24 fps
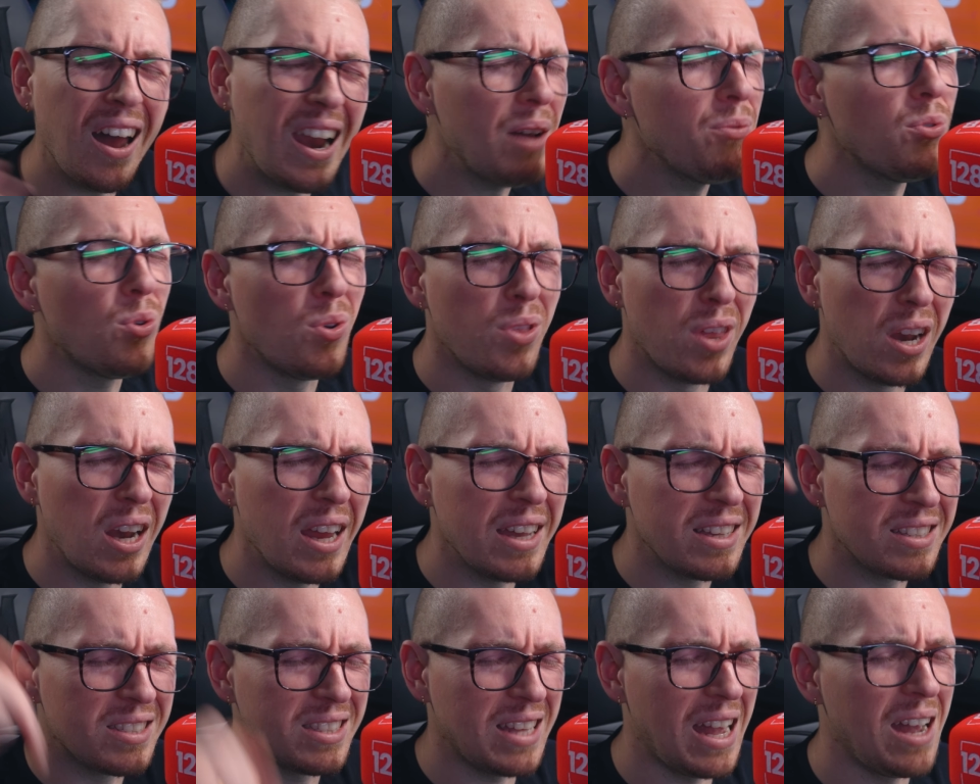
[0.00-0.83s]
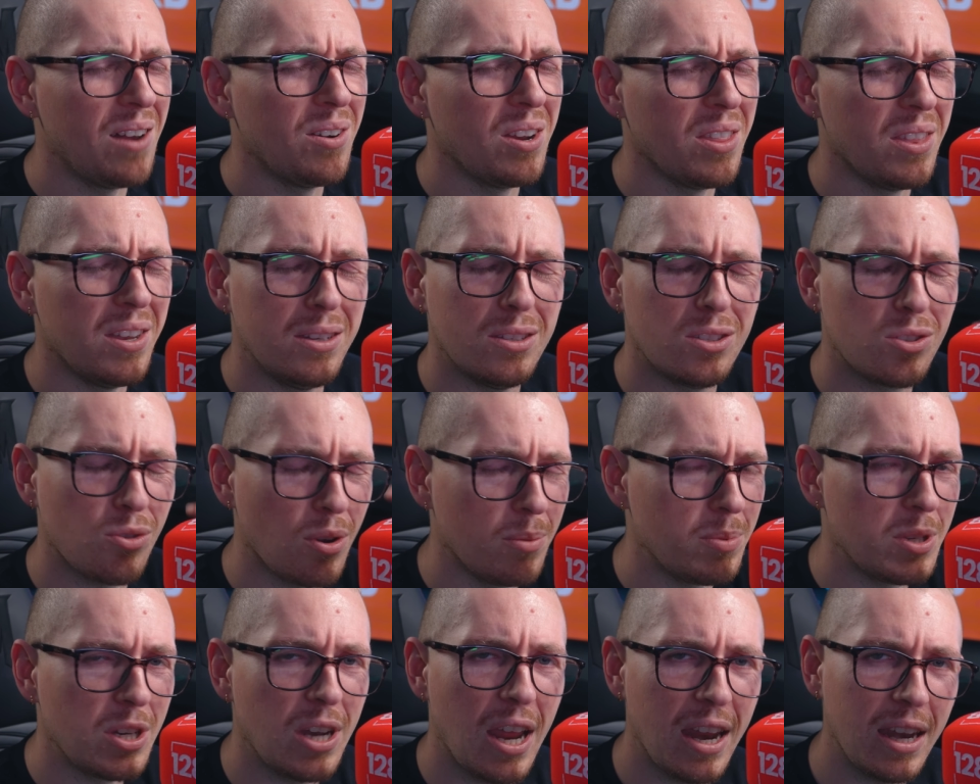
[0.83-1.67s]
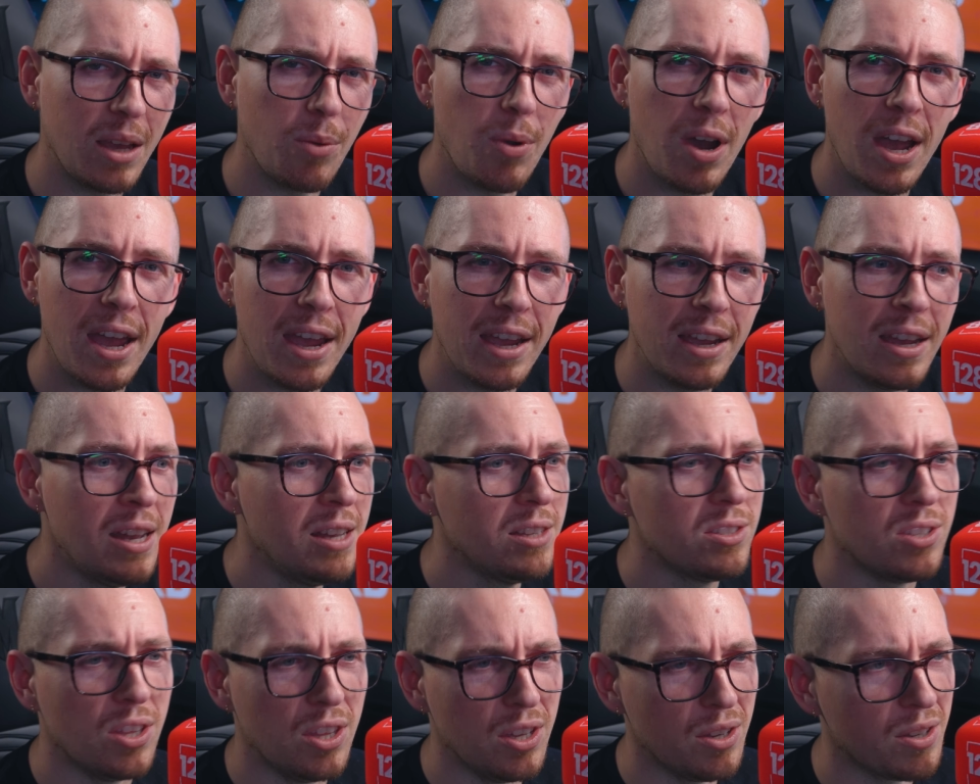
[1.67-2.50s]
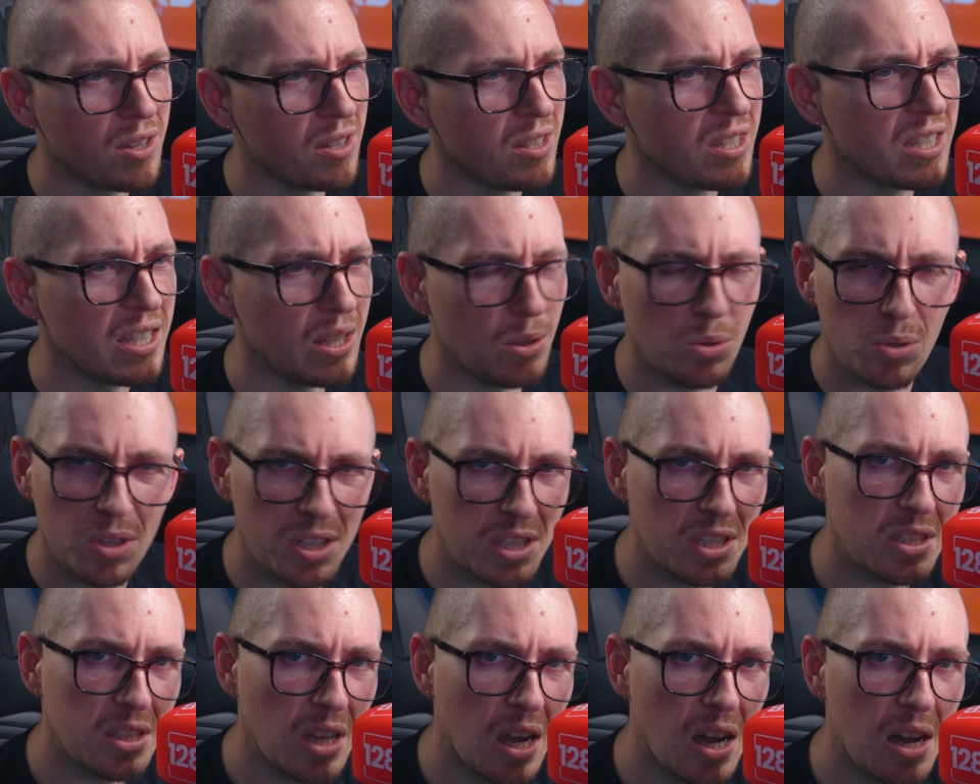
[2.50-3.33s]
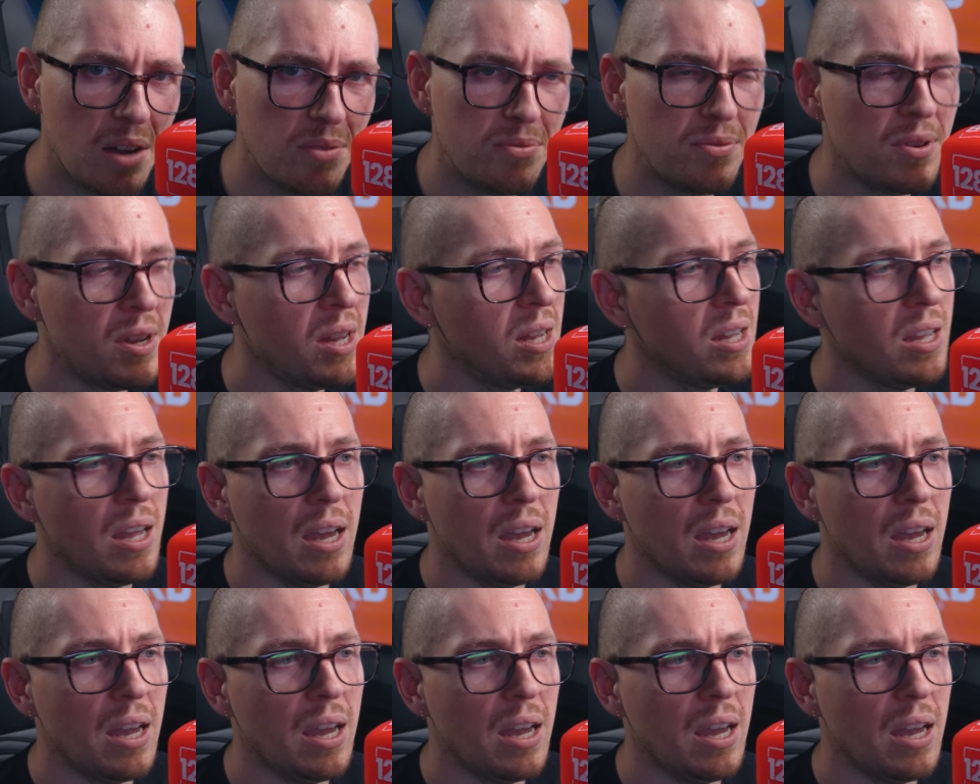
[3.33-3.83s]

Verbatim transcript: I'll have all the links down in the description anyway, so that you can see all this stuff.